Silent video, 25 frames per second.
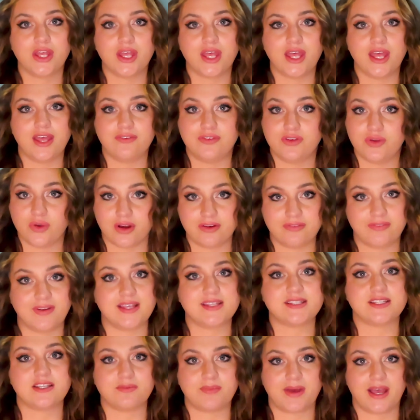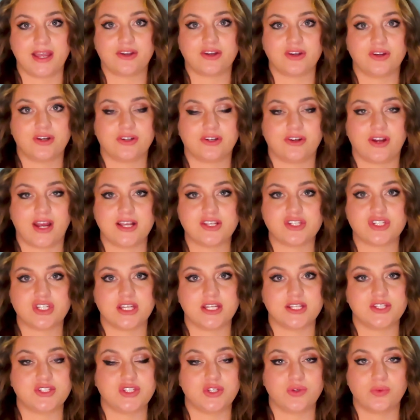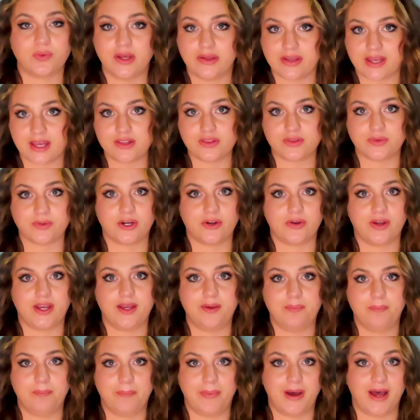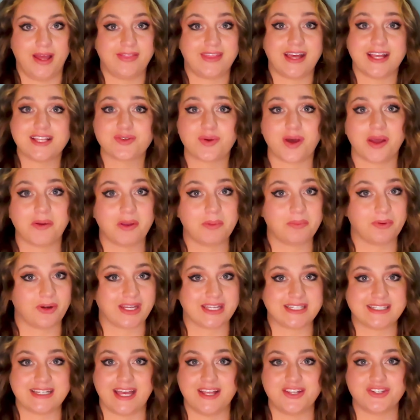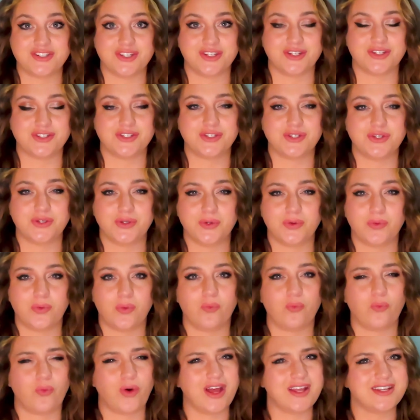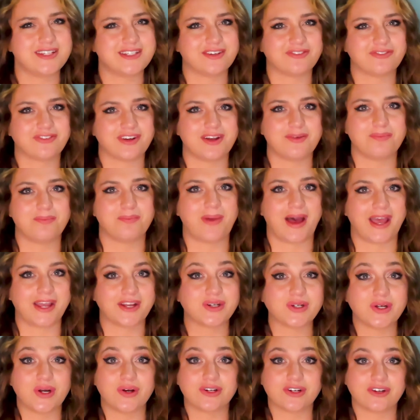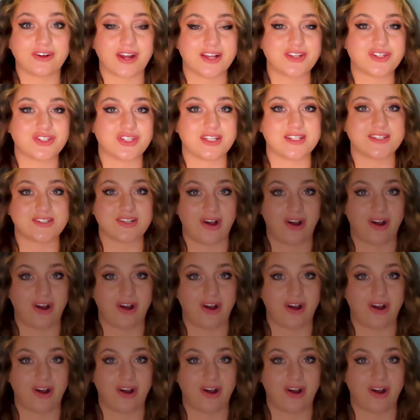if you are facing microaggressions, you will get through it, but that's why we bring attention to what different microaggressions